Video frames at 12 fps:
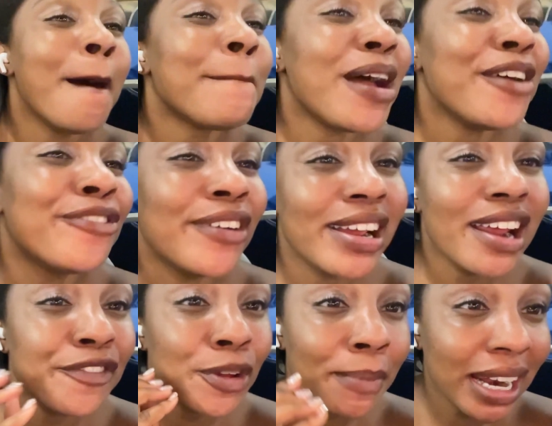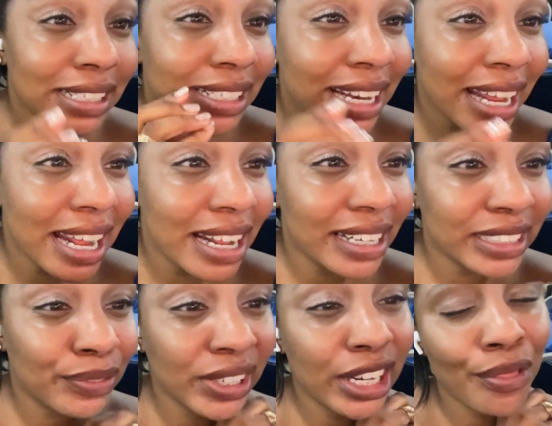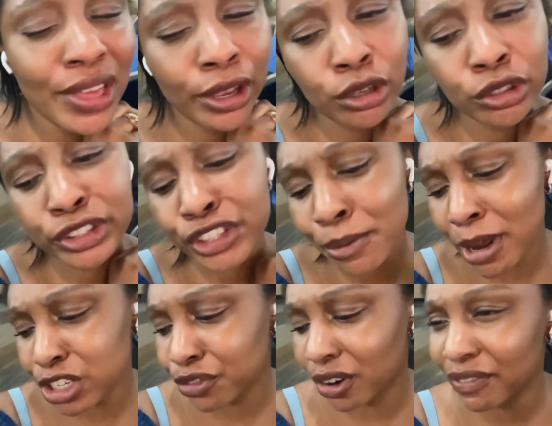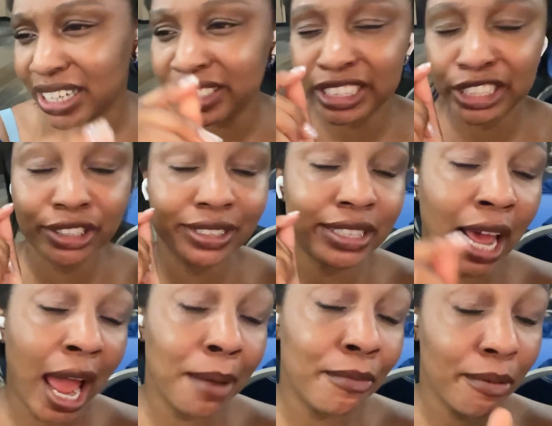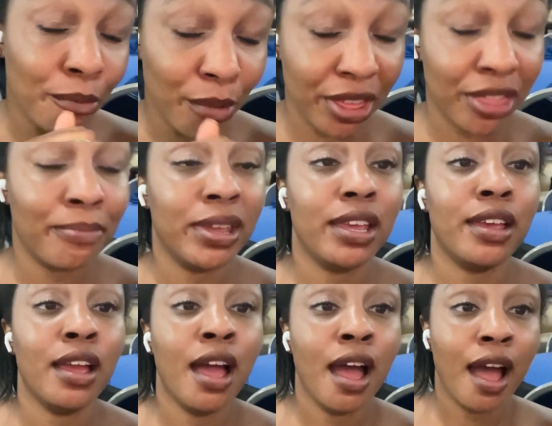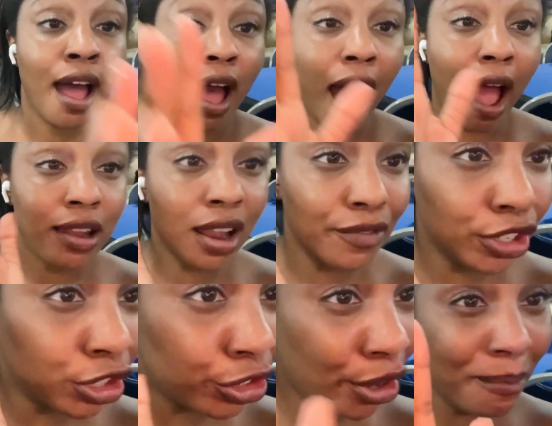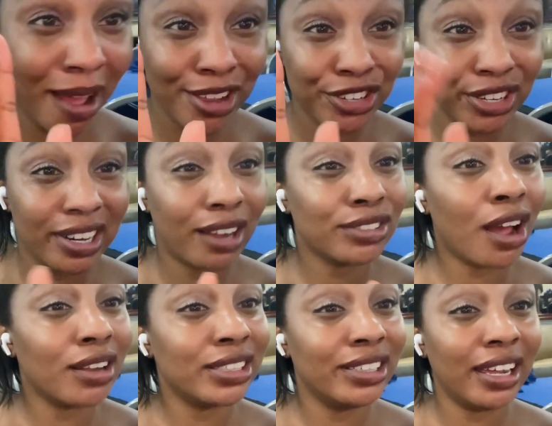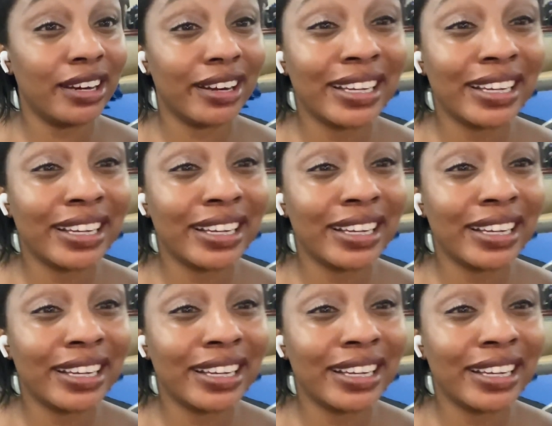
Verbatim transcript: My friend, if you made it to the end of this video, thank you so much for investing your time with me. I love you so much, and I'll talk to you later.